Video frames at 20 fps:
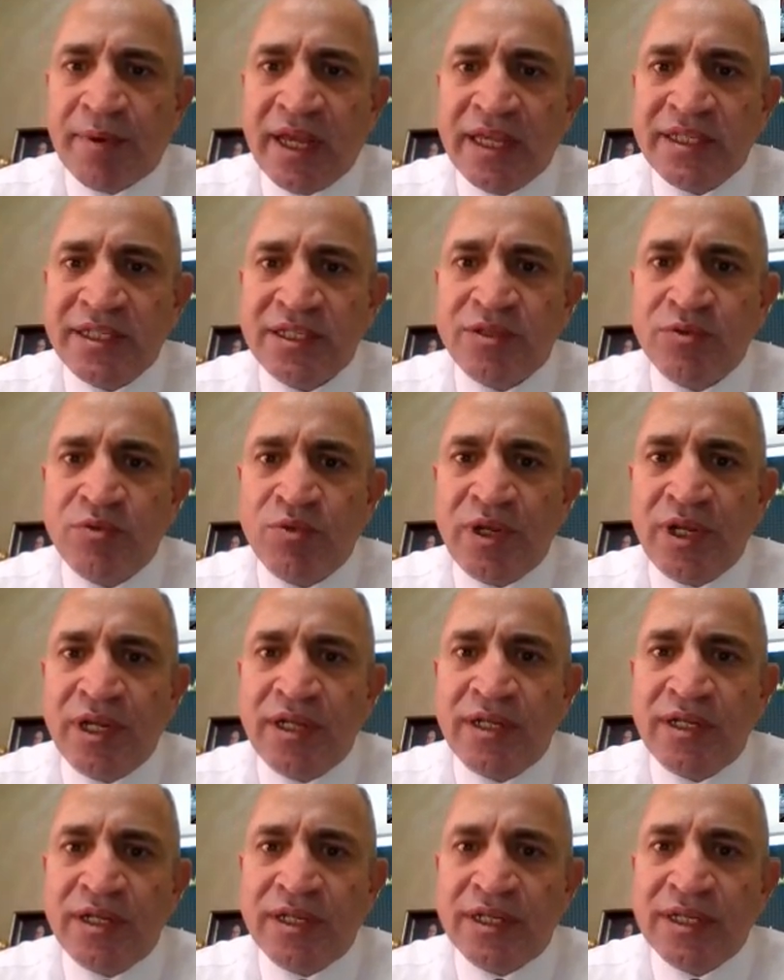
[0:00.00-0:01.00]
the prices
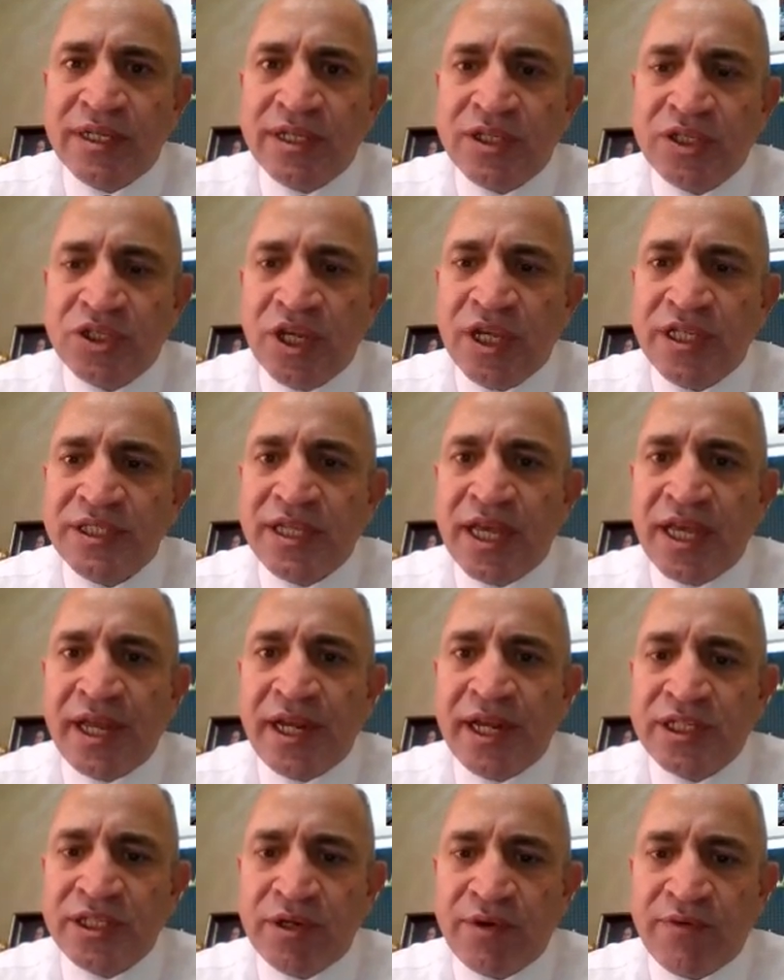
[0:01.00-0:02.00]
will change
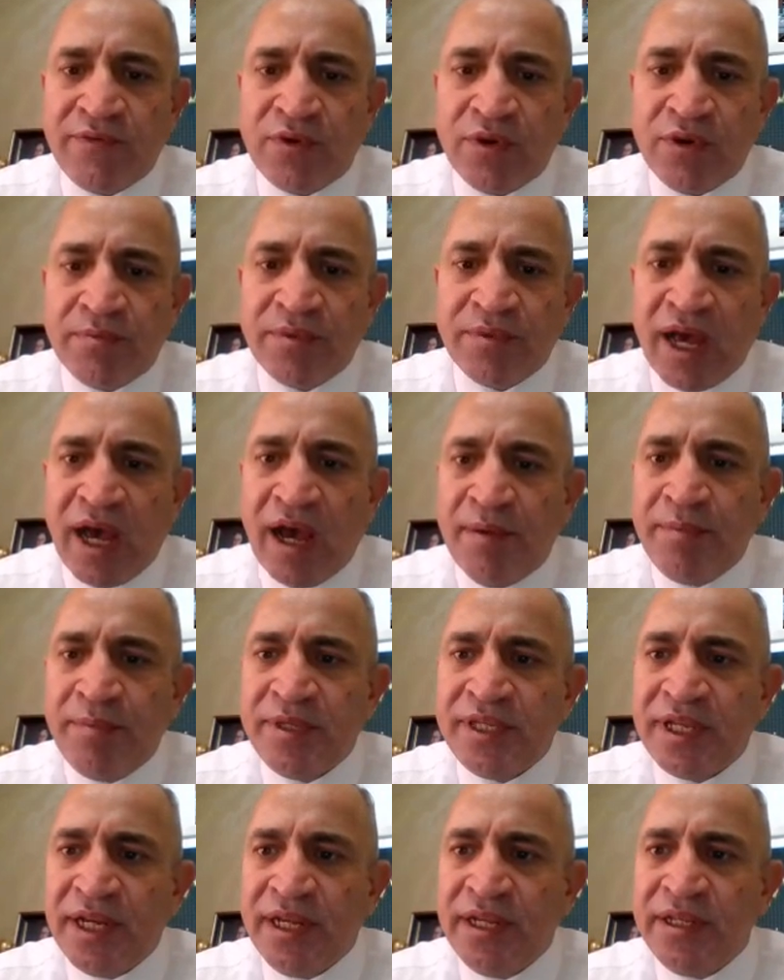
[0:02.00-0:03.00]
direction from the
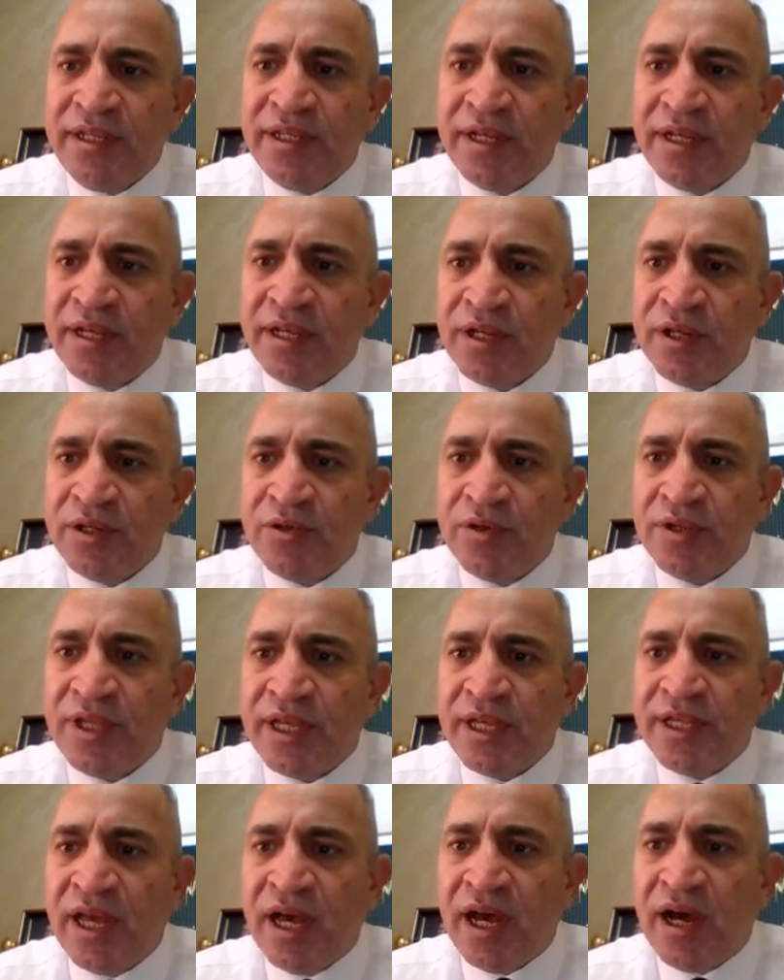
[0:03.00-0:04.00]
uptrend
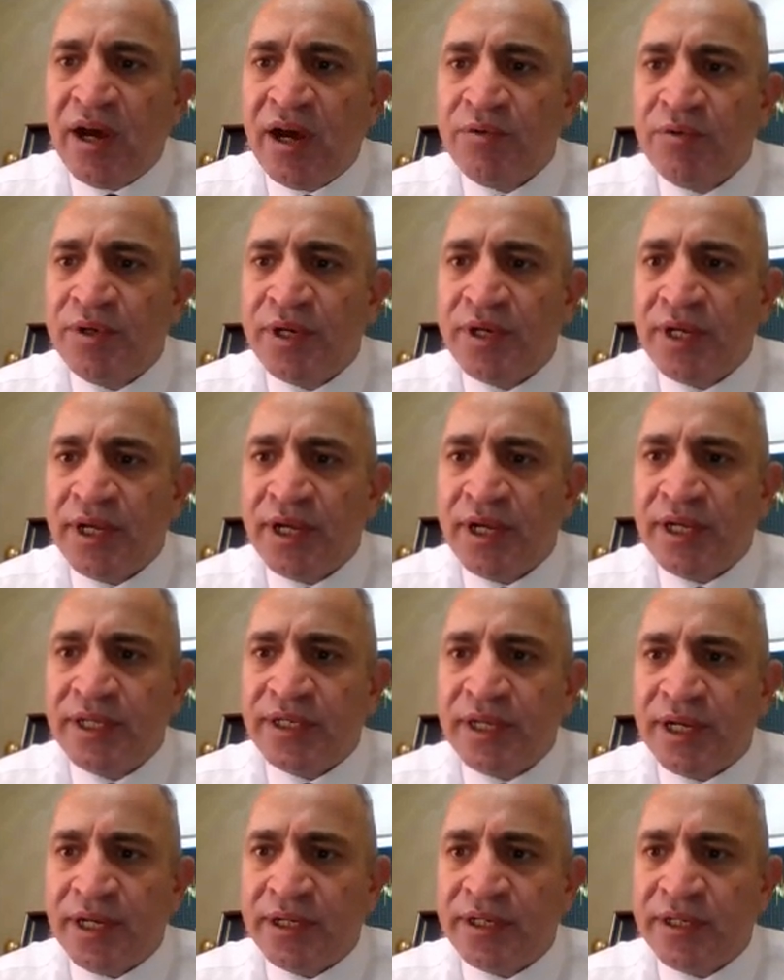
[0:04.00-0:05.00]
to the down
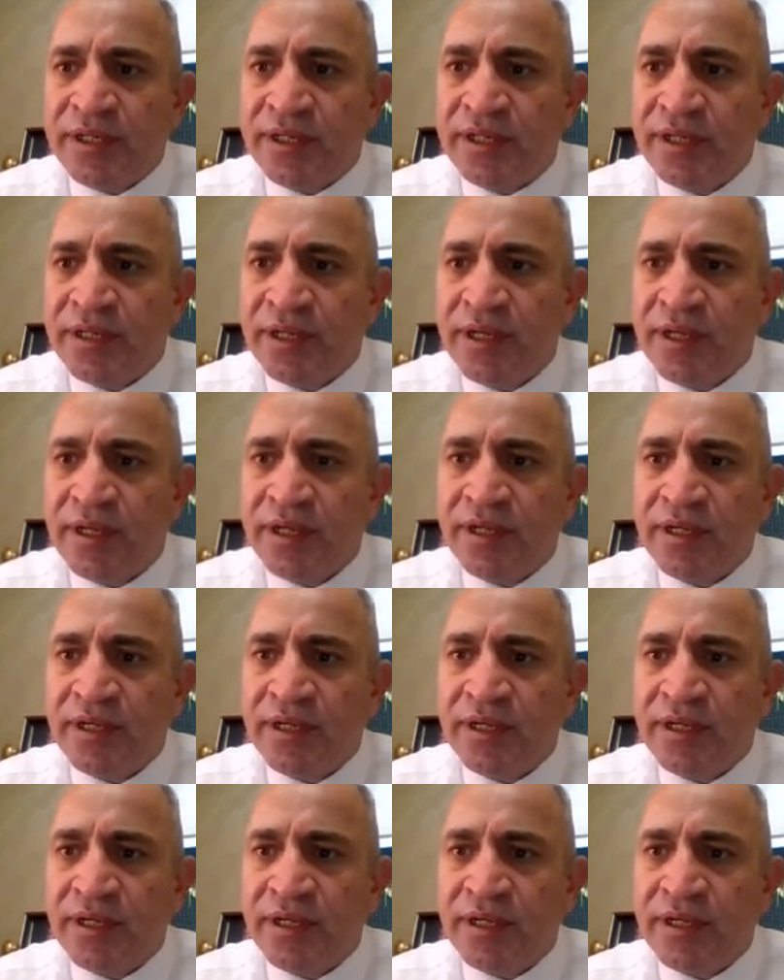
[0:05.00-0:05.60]
trend.